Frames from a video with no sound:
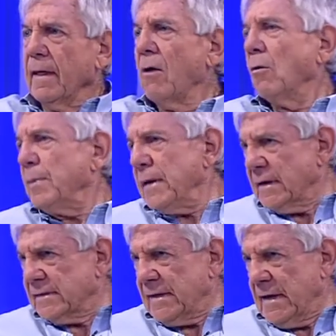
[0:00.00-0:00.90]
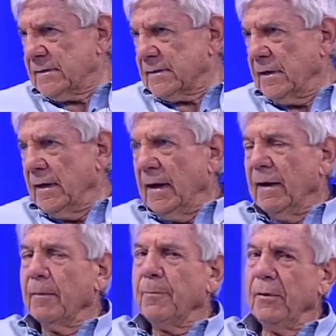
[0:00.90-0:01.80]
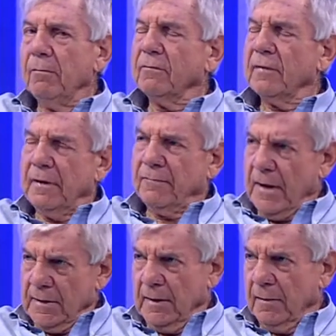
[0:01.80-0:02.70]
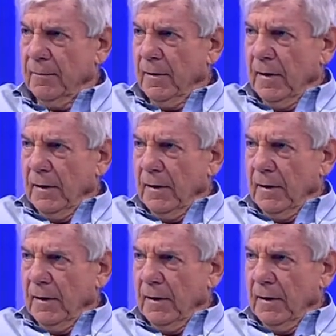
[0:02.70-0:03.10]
they are being assessed, and the parents are left hanging